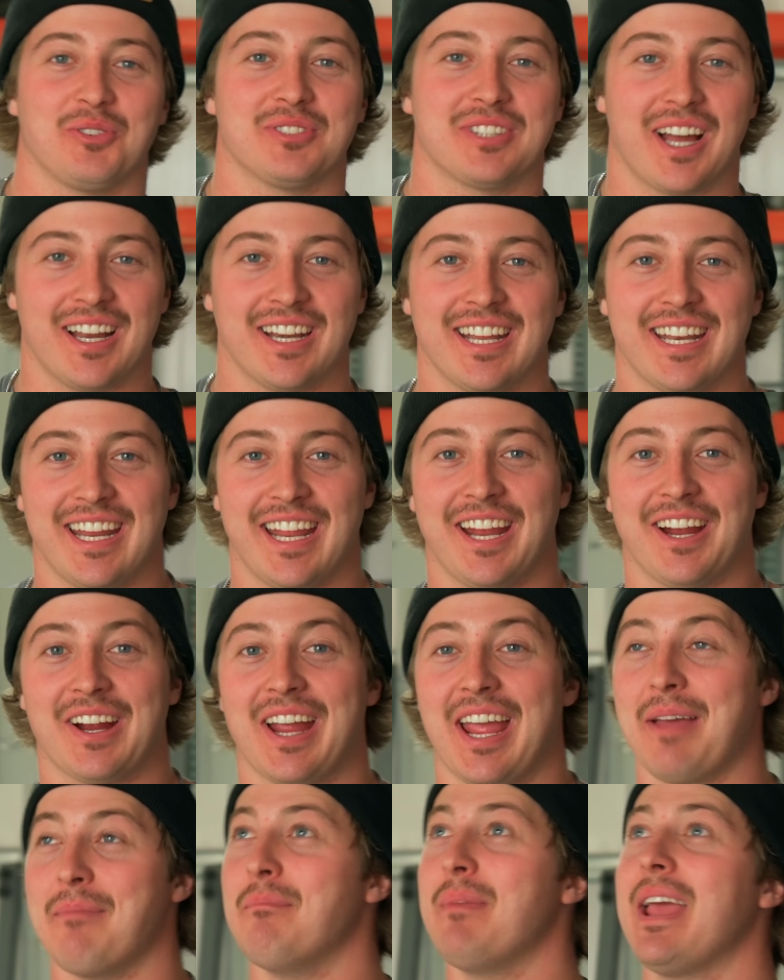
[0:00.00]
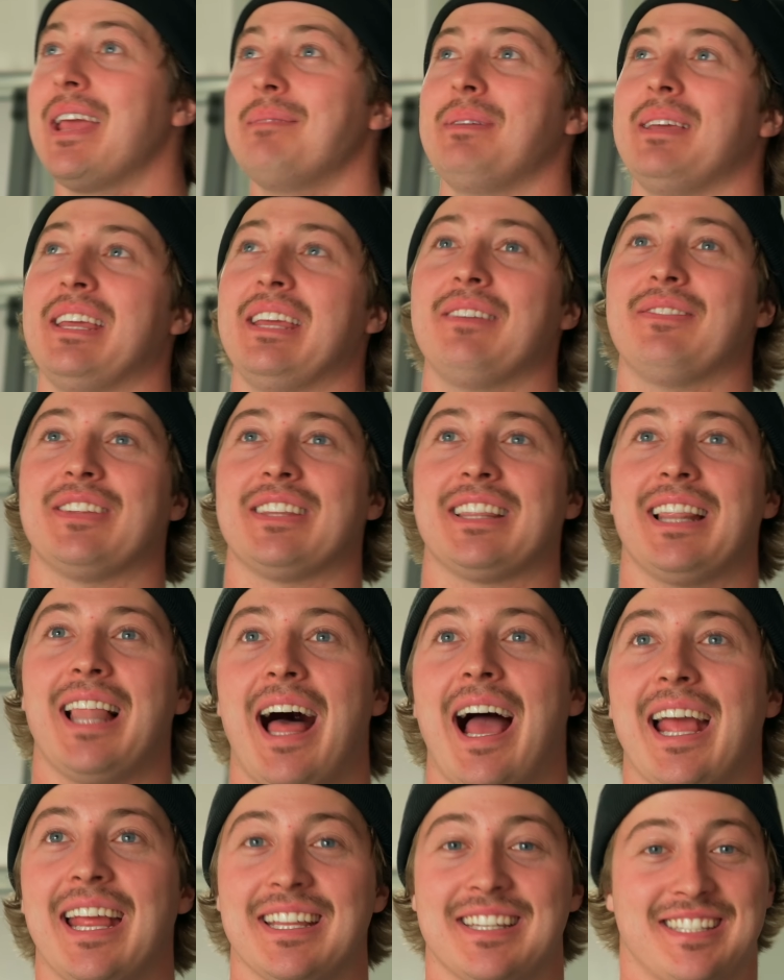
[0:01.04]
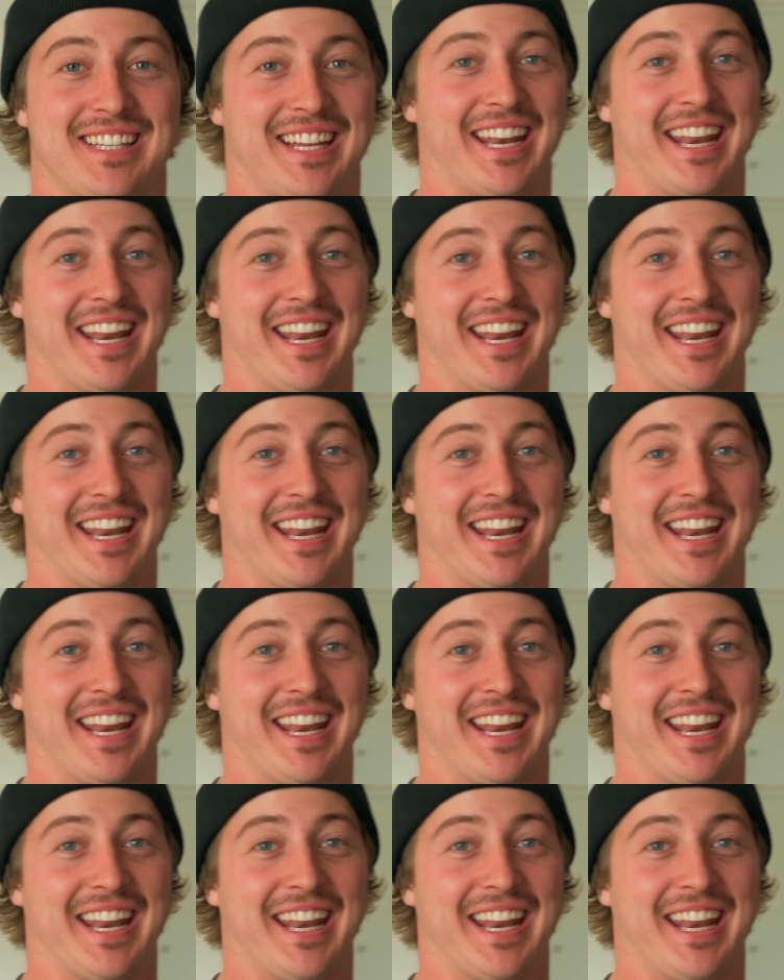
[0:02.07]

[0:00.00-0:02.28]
done in here and maybe even lights,